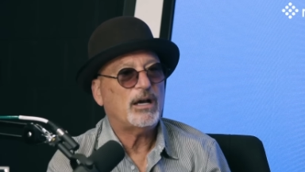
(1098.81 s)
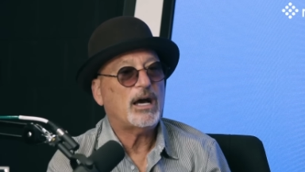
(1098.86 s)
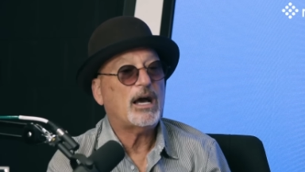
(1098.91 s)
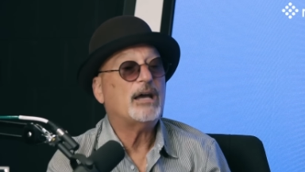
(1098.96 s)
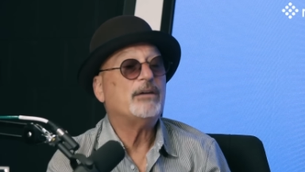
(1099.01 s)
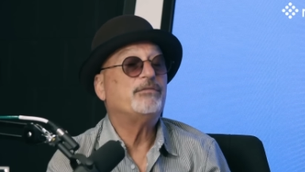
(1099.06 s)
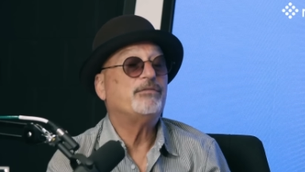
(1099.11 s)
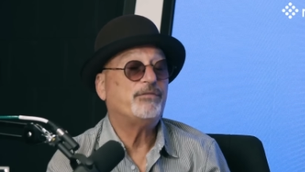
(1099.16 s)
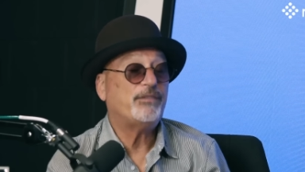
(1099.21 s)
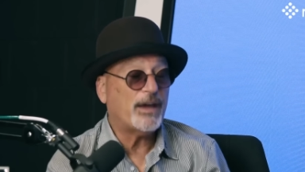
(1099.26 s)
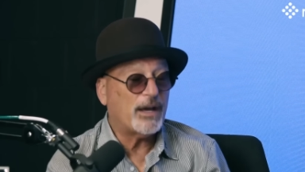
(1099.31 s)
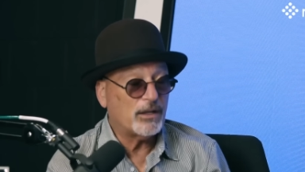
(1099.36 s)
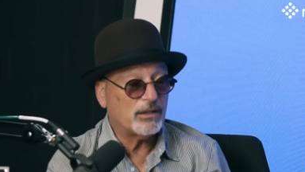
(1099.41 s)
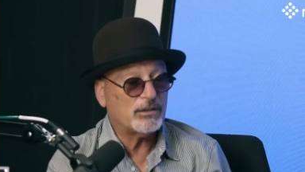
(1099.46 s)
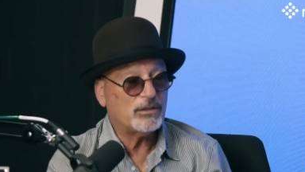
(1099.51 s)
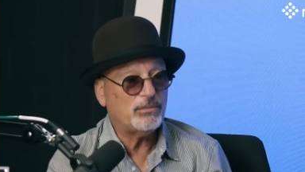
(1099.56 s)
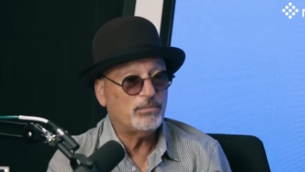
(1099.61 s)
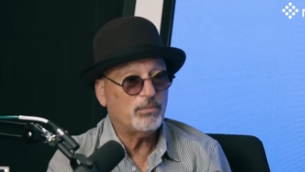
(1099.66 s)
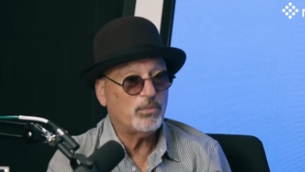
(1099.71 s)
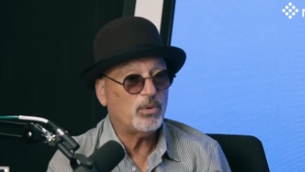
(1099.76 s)
I
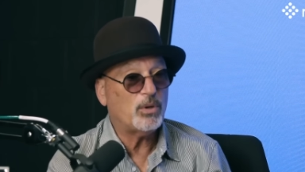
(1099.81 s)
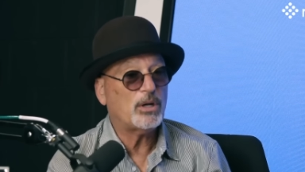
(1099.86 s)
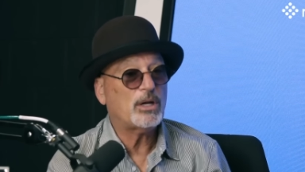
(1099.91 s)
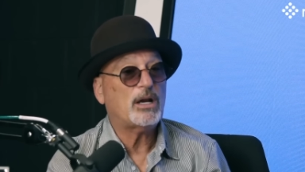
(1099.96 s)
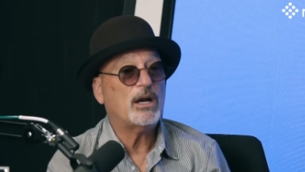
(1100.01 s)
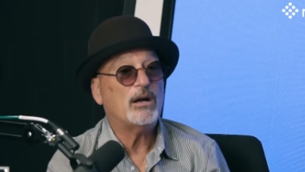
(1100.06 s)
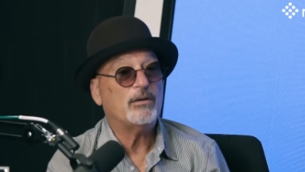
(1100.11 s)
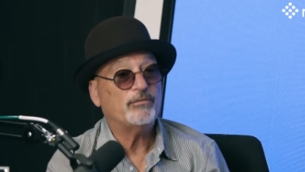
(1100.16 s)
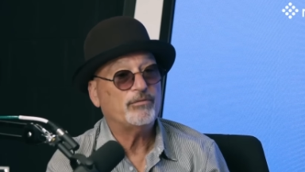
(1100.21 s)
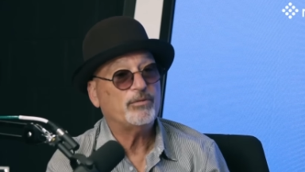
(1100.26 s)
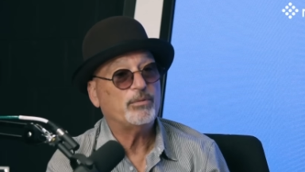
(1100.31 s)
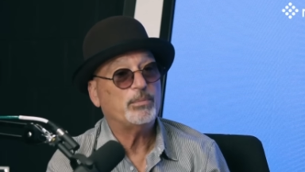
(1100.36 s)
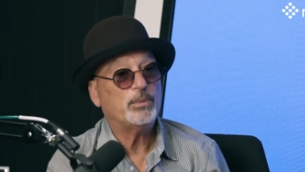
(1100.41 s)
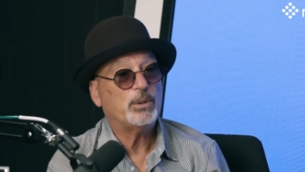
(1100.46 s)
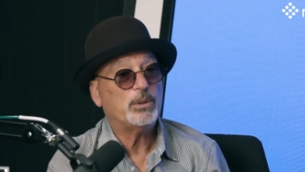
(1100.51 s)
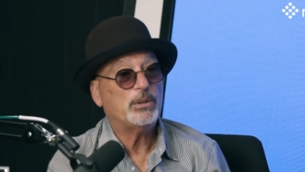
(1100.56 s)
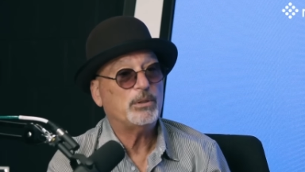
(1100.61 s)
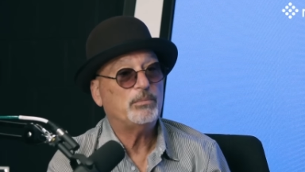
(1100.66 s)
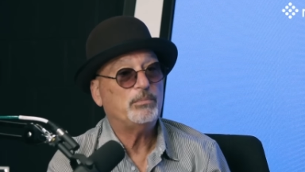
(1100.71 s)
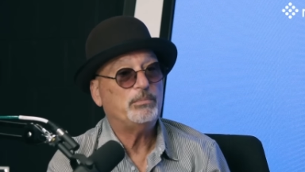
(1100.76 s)
felt more
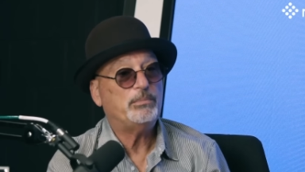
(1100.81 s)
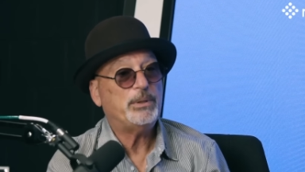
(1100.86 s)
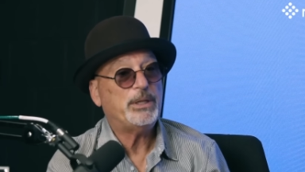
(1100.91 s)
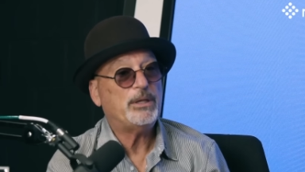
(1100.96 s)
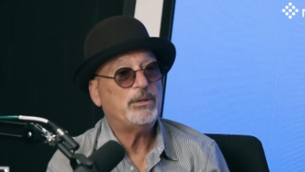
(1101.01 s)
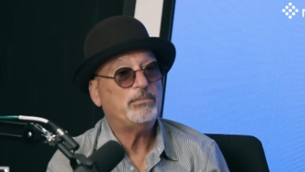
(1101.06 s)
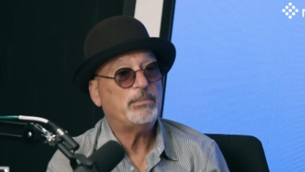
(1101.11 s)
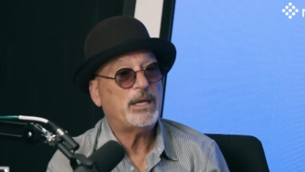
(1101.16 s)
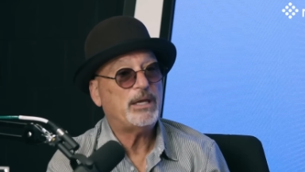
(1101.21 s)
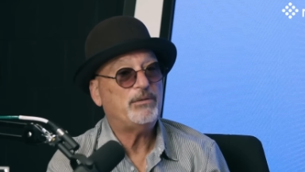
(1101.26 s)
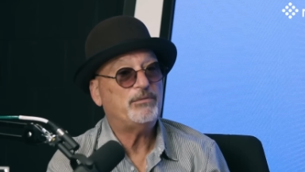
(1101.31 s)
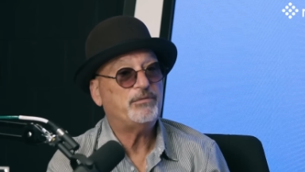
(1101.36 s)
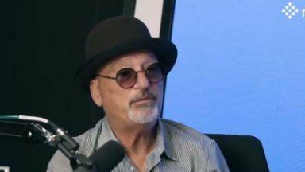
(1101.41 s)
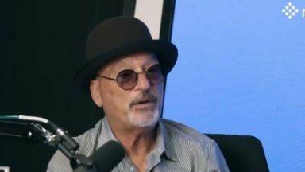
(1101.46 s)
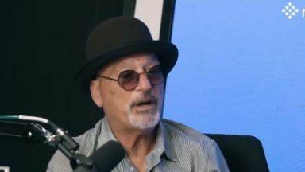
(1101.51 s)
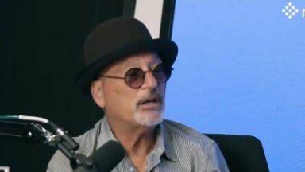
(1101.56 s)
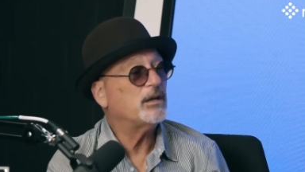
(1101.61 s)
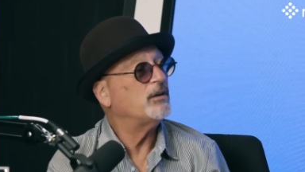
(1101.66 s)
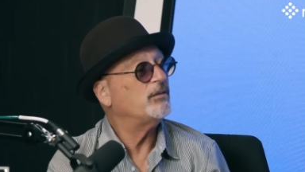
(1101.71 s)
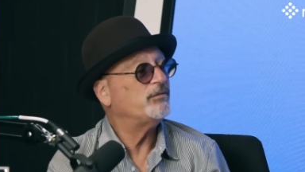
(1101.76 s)
comfortable being made
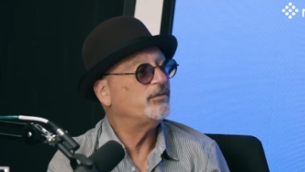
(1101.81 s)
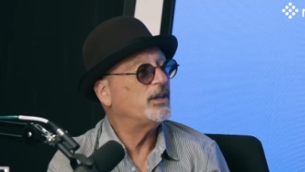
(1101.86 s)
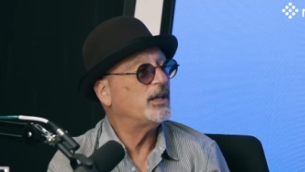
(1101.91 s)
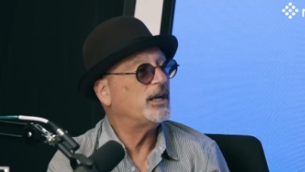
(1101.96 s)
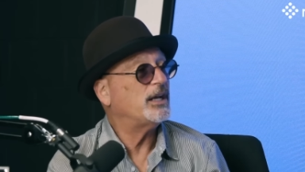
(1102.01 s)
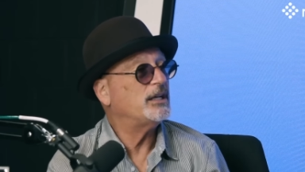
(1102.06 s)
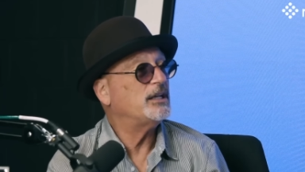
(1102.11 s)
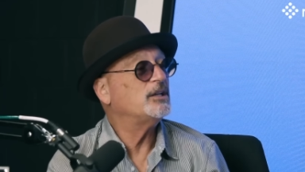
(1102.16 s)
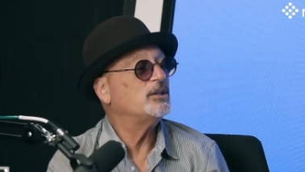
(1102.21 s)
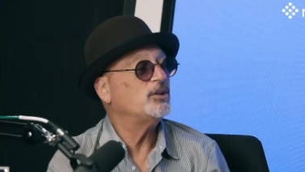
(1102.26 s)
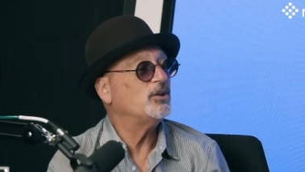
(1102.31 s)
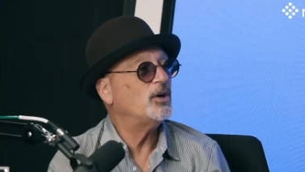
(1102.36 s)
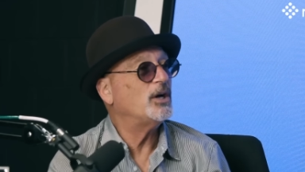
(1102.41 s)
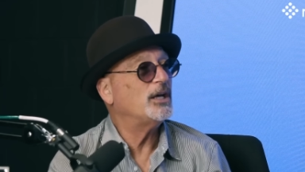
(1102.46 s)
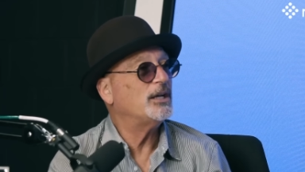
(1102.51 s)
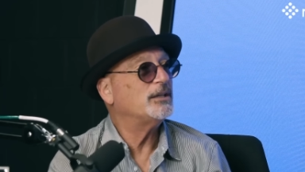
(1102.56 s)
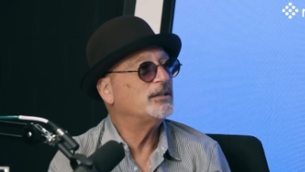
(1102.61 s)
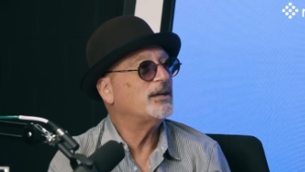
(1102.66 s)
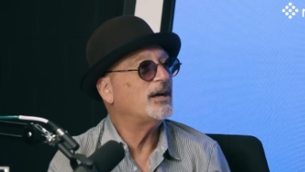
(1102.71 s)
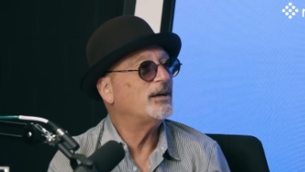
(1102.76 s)
fun of that I didn't know how
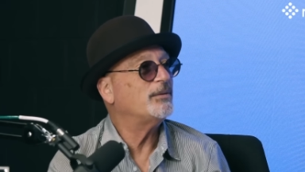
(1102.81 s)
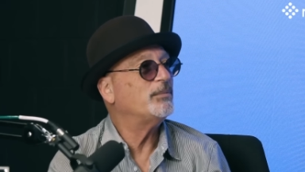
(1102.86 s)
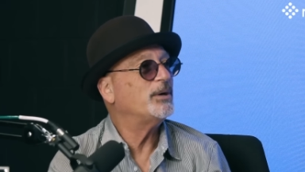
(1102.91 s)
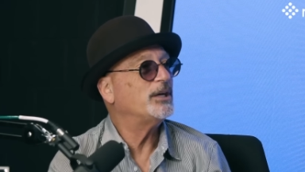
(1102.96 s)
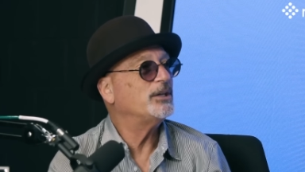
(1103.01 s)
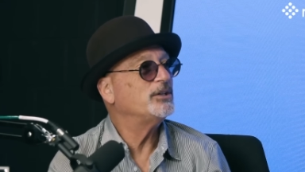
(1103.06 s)
to tie my